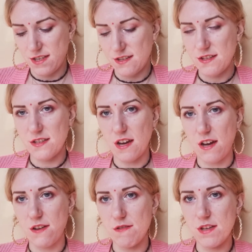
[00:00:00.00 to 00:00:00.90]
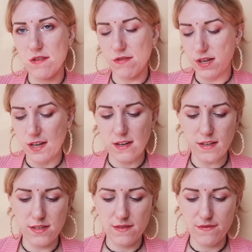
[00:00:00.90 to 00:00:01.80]
So your
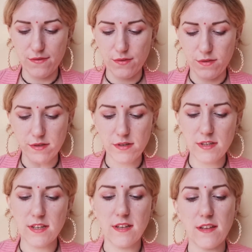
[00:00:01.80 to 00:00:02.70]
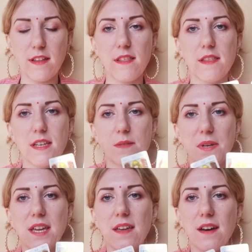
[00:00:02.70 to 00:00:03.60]
cards for this
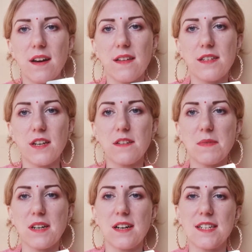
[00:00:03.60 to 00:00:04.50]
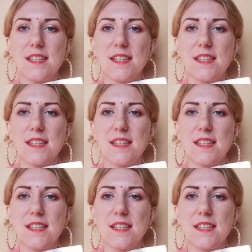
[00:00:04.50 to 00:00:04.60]
week are the Judgment card and